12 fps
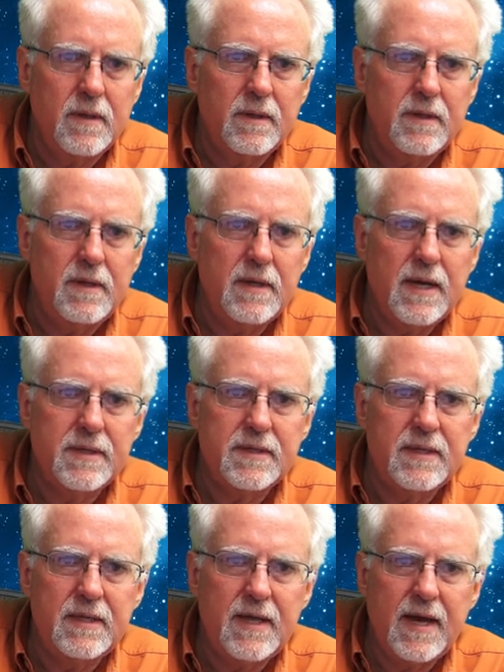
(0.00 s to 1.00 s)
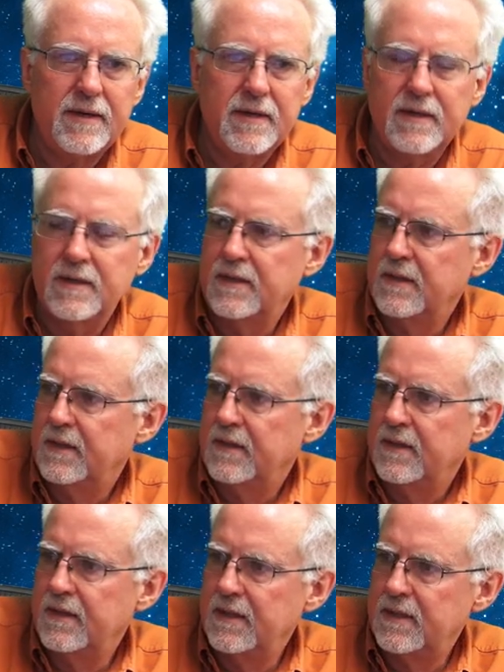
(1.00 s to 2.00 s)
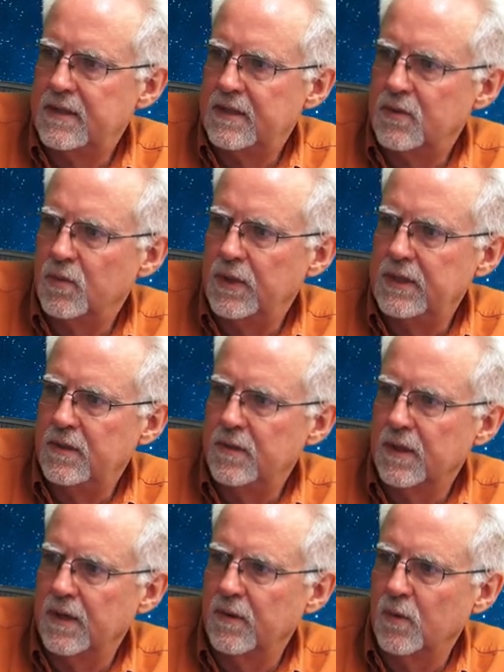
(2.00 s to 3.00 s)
Do you guys see that? This is when you're